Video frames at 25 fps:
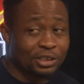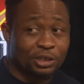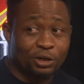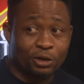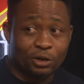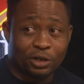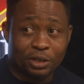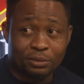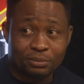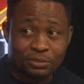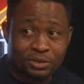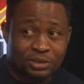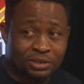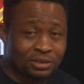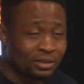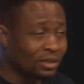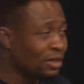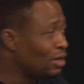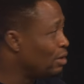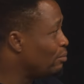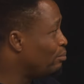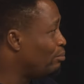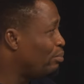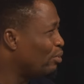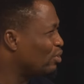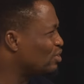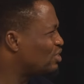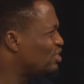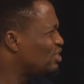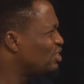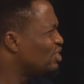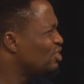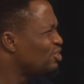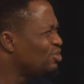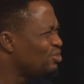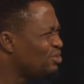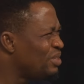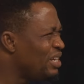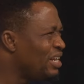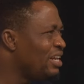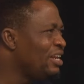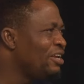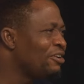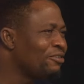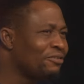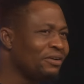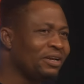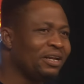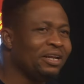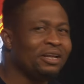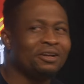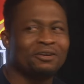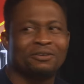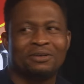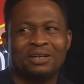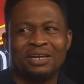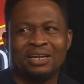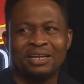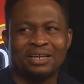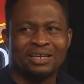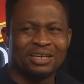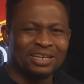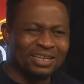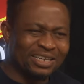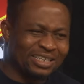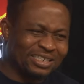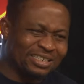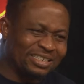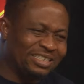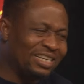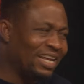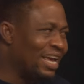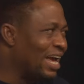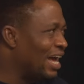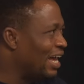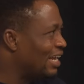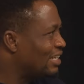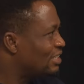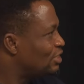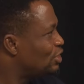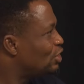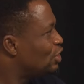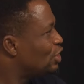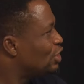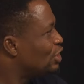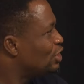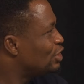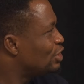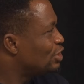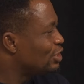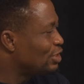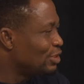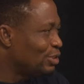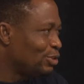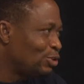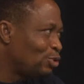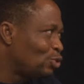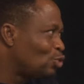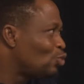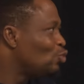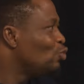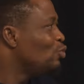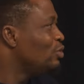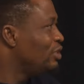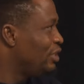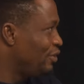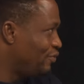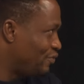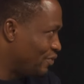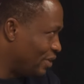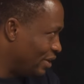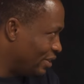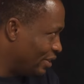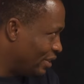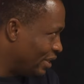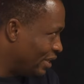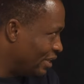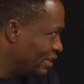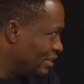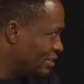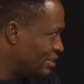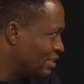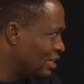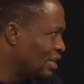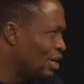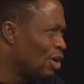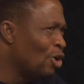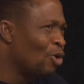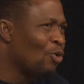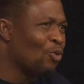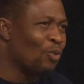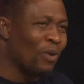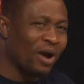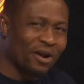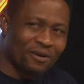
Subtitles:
synonyms, but really, they are two different things.